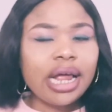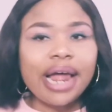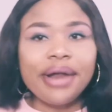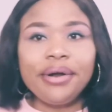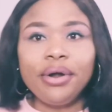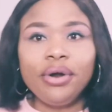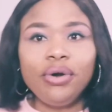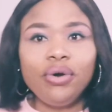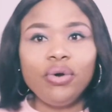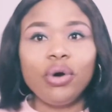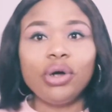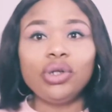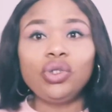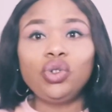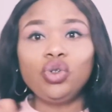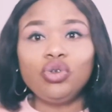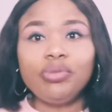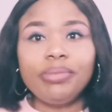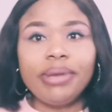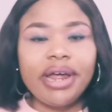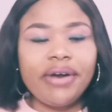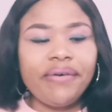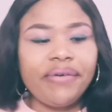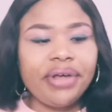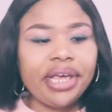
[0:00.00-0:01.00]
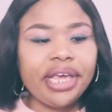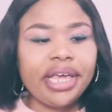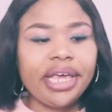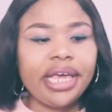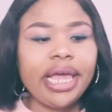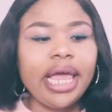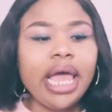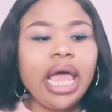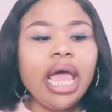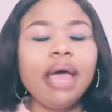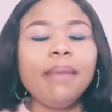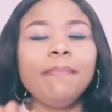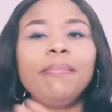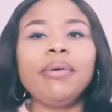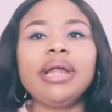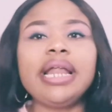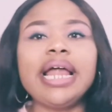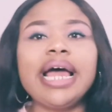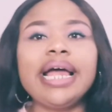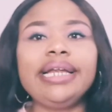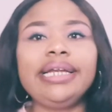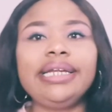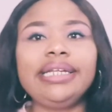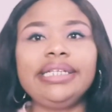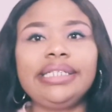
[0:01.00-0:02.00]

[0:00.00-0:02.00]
I don't know, or turmeric, but I